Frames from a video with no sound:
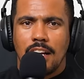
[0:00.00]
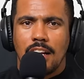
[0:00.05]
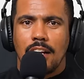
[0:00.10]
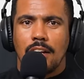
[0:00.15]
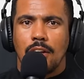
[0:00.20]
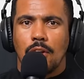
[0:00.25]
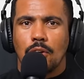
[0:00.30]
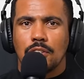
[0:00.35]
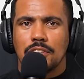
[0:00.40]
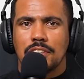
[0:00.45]

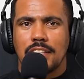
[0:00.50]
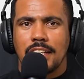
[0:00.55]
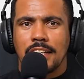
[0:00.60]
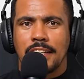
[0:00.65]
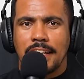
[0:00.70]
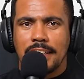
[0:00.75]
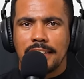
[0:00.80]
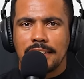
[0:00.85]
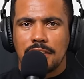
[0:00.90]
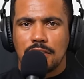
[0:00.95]
lost
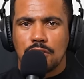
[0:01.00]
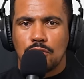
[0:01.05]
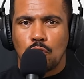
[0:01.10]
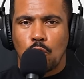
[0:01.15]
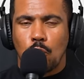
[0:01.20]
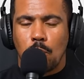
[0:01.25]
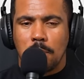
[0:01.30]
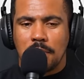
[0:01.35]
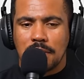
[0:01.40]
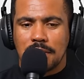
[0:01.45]
against the
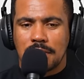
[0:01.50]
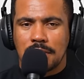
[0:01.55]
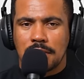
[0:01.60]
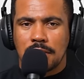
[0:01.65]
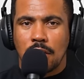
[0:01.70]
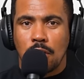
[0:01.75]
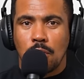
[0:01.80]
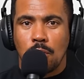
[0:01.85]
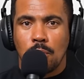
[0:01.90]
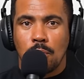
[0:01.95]
Stormies.
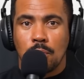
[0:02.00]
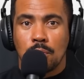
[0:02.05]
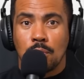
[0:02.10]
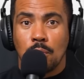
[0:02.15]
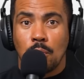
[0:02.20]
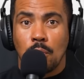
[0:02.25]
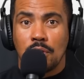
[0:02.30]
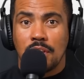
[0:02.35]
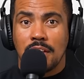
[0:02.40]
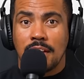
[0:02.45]
So,
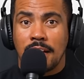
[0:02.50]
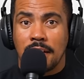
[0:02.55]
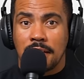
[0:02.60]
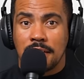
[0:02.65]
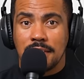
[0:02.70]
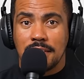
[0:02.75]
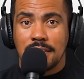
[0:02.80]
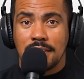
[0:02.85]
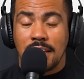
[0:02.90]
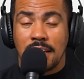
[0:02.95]
to all the
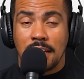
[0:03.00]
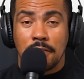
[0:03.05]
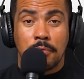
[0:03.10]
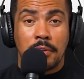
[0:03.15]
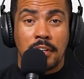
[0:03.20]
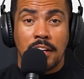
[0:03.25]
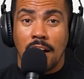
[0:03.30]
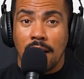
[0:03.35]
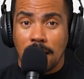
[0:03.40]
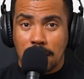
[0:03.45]
Rakkers that have
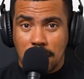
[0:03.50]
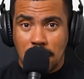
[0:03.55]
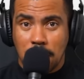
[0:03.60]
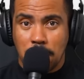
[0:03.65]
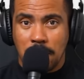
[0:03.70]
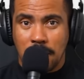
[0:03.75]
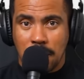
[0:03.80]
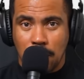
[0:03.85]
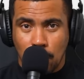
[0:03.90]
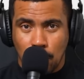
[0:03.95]
been
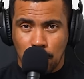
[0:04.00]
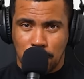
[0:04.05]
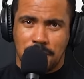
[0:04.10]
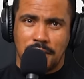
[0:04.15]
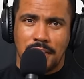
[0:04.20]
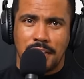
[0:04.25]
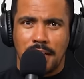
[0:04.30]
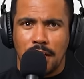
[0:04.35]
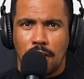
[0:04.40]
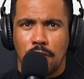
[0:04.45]
asking me
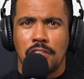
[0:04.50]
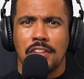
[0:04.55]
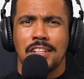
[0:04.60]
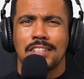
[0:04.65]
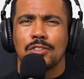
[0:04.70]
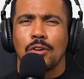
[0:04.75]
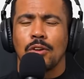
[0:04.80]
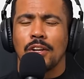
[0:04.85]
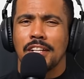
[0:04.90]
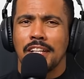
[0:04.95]
constantly over
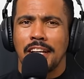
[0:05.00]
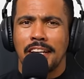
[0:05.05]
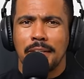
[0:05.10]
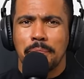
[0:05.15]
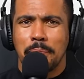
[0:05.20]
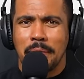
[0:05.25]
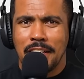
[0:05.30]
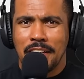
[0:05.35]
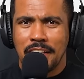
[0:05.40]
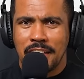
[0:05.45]
this mm. holiday
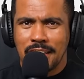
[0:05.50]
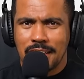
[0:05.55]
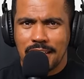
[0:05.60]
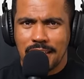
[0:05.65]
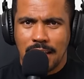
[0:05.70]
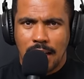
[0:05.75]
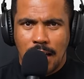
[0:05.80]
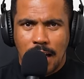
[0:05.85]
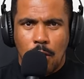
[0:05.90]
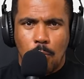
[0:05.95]
period
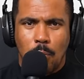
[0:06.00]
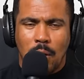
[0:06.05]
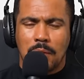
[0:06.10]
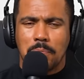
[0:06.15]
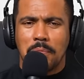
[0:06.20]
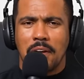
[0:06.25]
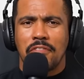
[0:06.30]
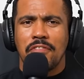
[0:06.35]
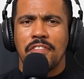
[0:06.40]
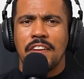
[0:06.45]

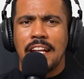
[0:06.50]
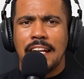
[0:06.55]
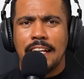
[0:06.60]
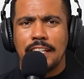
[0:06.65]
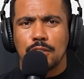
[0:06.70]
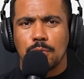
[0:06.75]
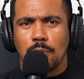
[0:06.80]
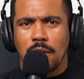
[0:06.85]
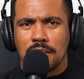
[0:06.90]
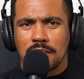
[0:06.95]
what my
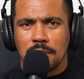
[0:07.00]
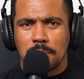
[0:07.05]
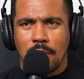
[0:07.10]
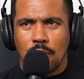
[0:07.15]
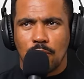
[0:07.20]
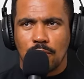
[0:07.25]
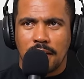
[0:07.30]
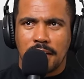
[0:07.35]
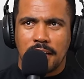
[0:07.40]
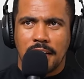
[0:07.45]
feelings was
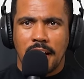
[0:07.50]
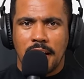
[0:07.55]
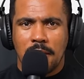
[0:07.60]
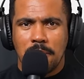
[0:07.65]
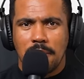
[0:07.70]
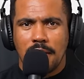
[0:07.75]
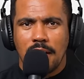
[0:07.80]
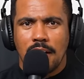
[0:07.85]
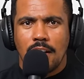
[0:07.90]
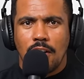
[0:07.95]
about that
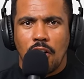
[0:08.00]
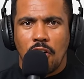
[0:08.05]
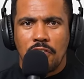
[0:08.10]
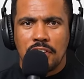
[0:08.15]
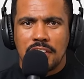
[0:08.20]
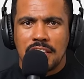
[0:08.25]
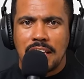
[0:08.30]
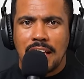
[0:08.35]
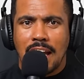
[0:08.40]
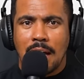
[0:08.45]
game,
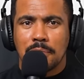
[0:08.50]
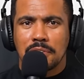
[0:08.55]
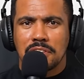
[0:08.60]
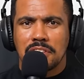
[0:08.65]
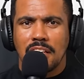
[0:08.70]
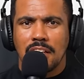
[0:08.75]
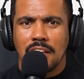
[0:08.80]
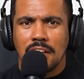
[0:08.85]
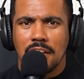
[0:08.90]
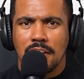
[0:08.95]
obviously I'm
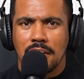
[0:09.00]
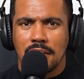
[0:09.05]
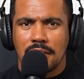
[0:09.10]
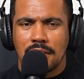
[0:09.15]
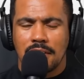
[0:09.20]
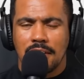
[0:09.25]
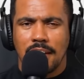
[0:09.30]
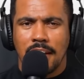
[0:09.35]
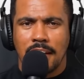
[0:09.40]
still hurt.